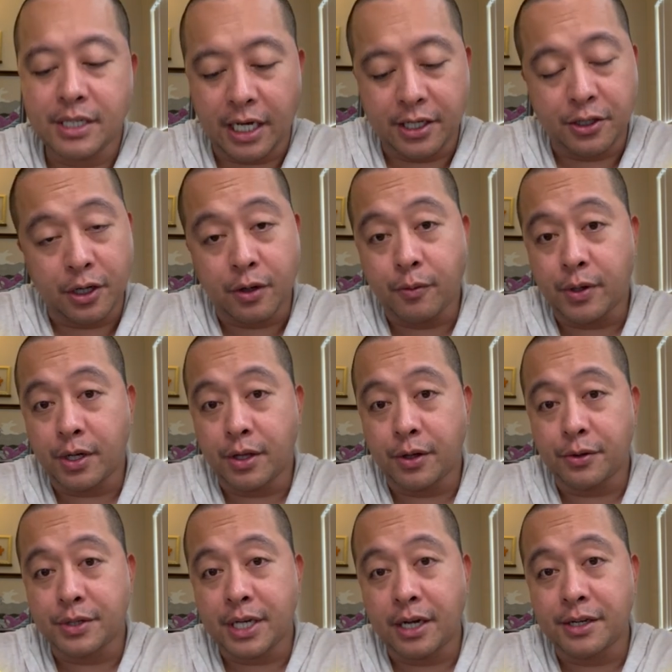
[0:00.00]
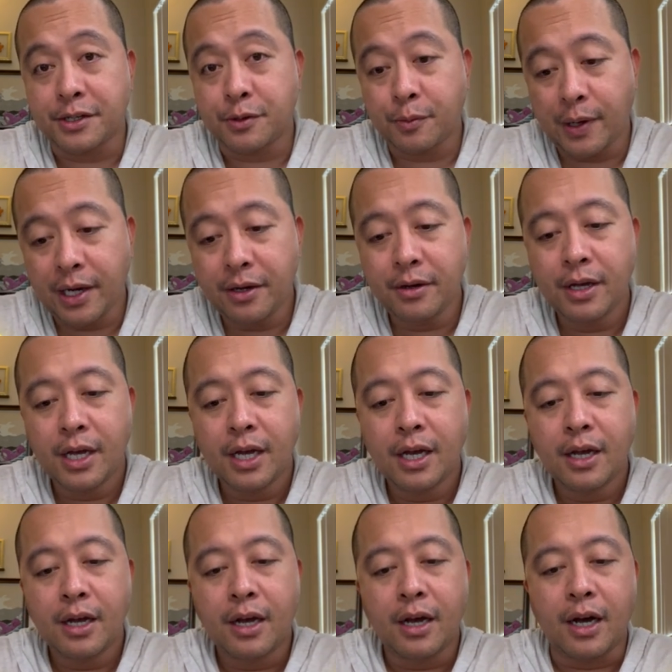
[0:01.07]
I took one of those out as well.
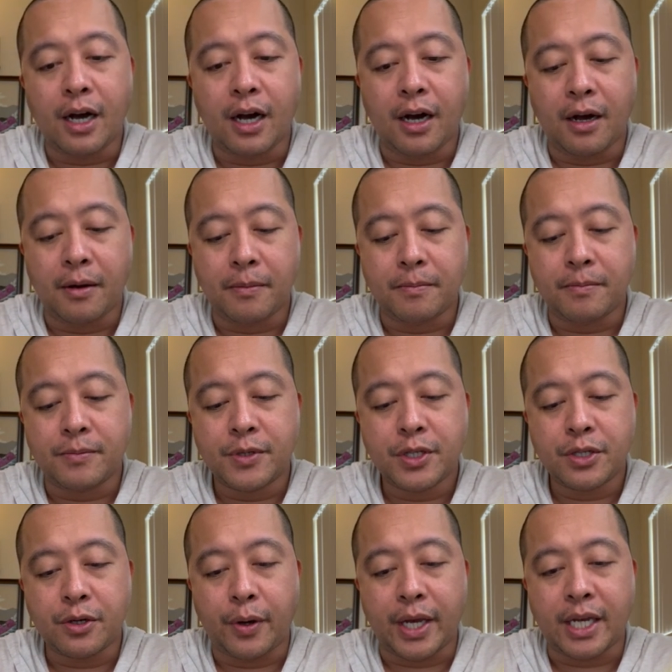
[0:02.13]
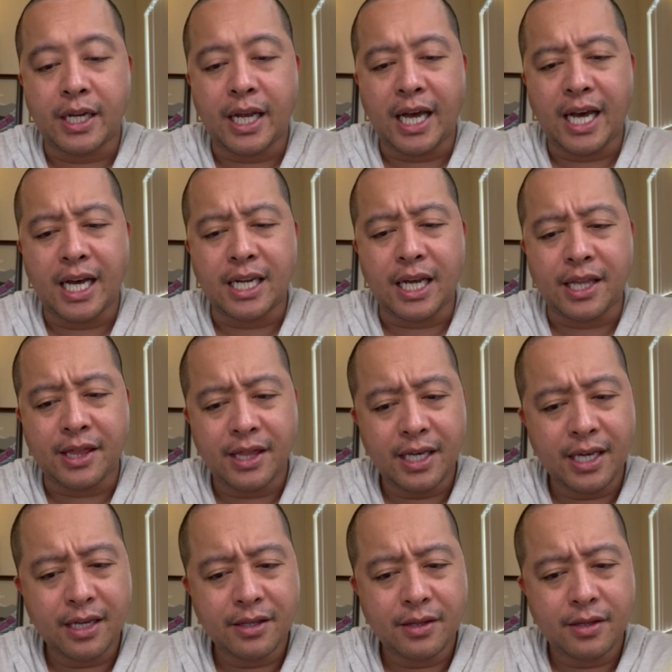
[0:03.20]
So I could add, I
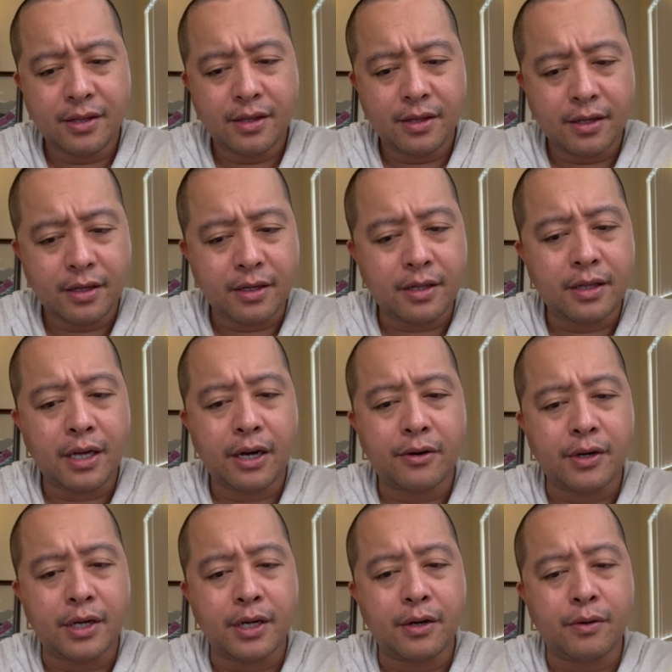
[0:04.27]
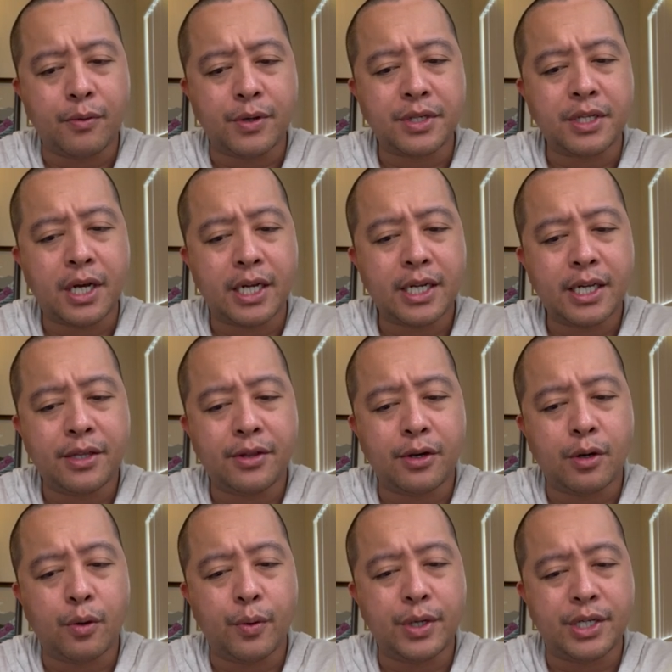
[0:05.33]
think Klara was not in there
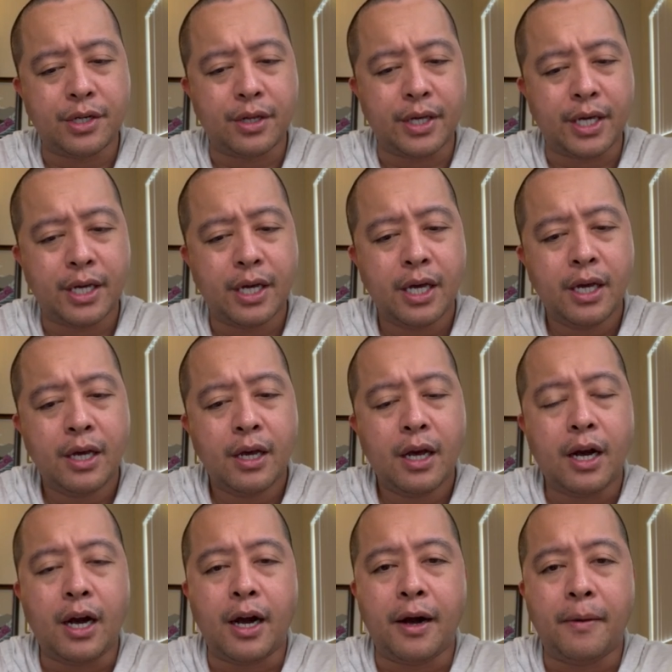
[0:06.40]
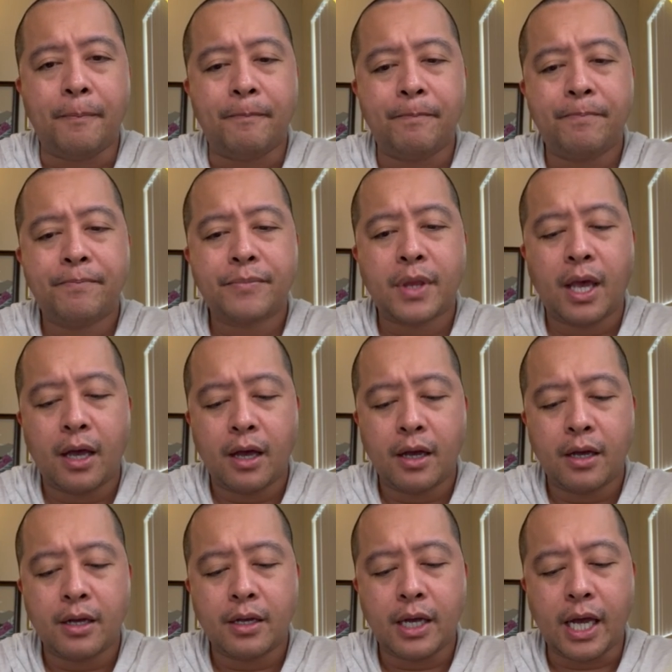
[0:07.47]
originally.
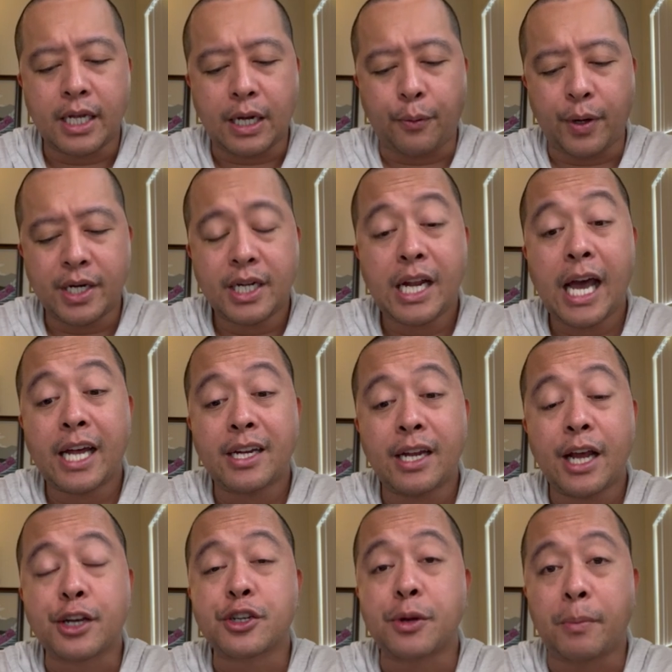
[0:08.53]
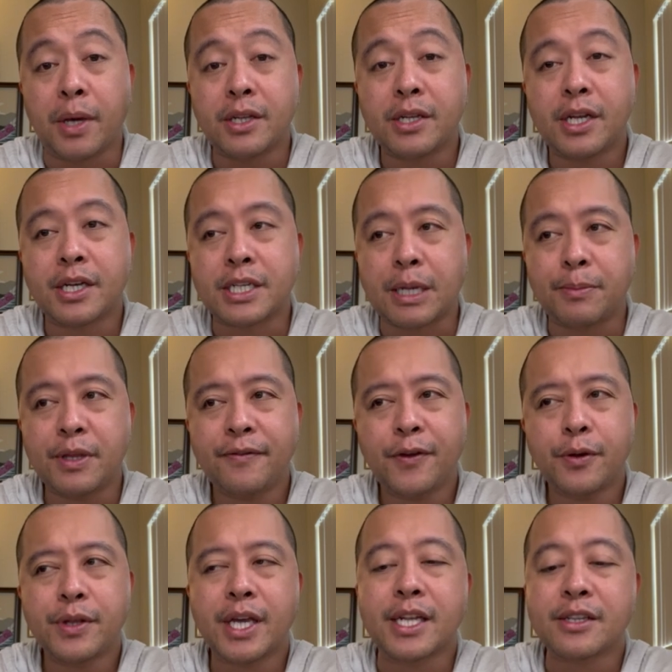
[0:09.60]
And I wanted to add an extra Melony because I believe you
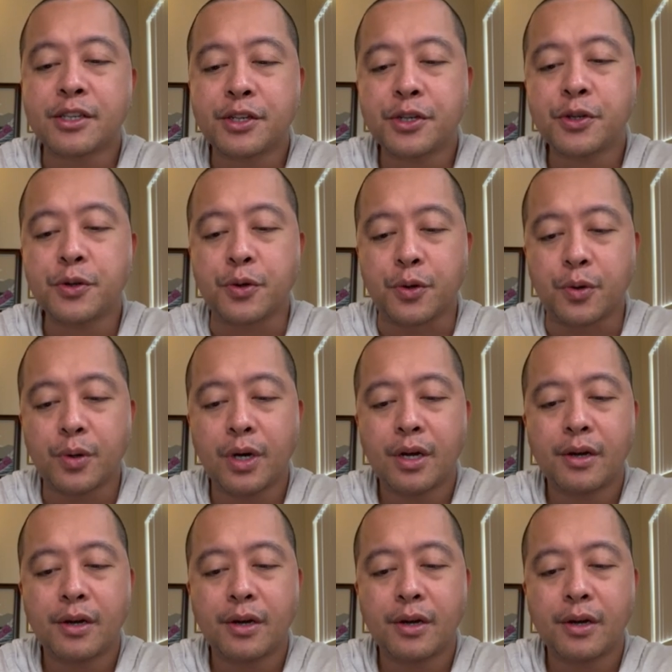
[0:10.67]
only get 2.